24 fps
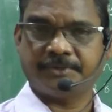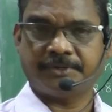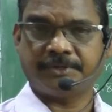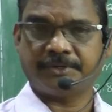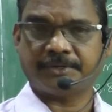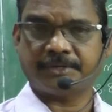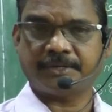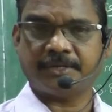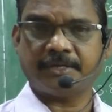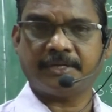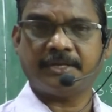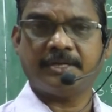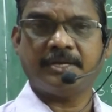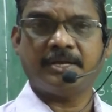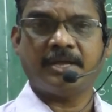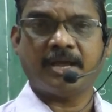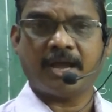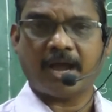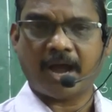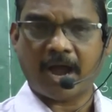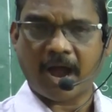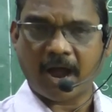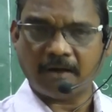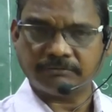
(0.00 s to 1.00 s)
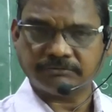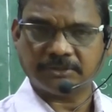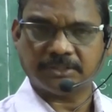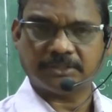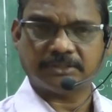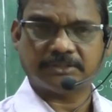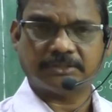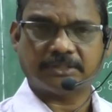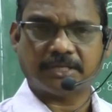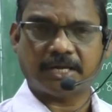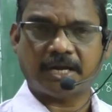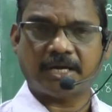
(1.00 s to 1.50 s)
Okay, after
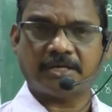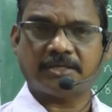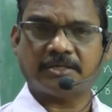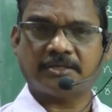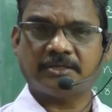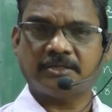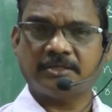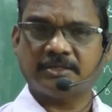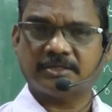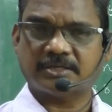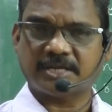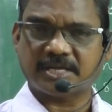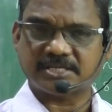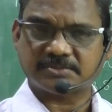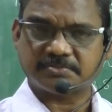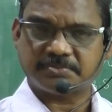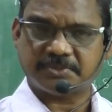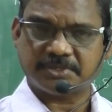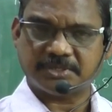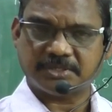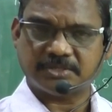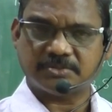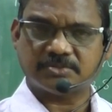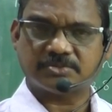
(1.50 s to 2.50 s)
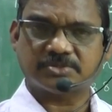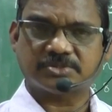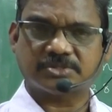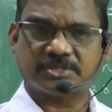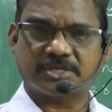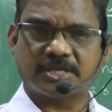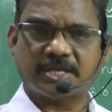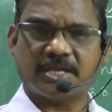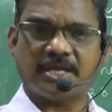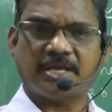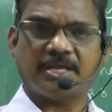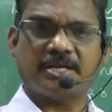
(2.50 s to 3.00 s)
that respective
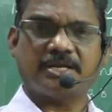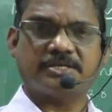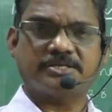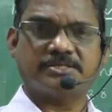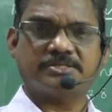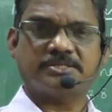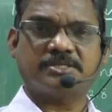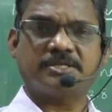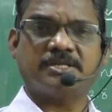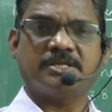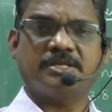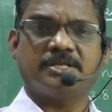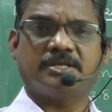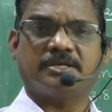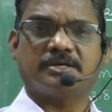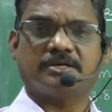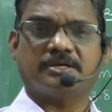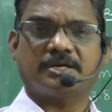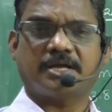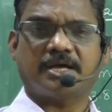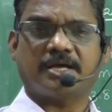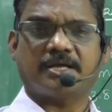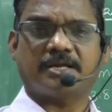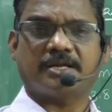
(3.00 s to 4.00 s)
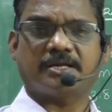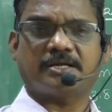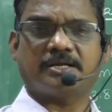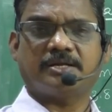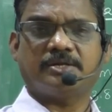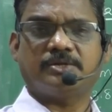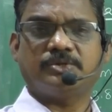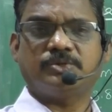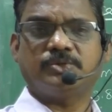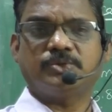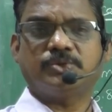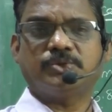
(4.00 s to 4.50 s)
scale is
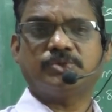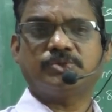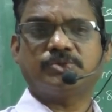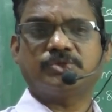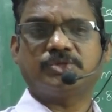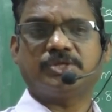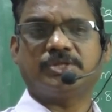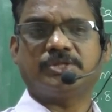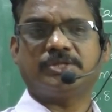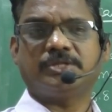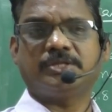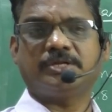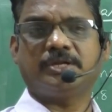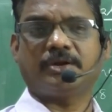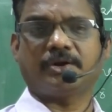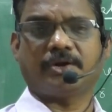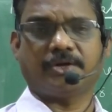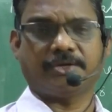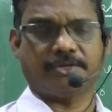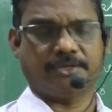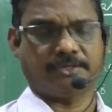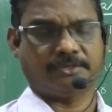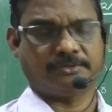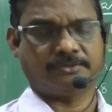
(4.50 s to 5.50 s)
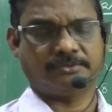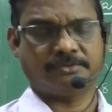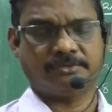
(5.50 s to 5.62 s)
directly used in the drawing.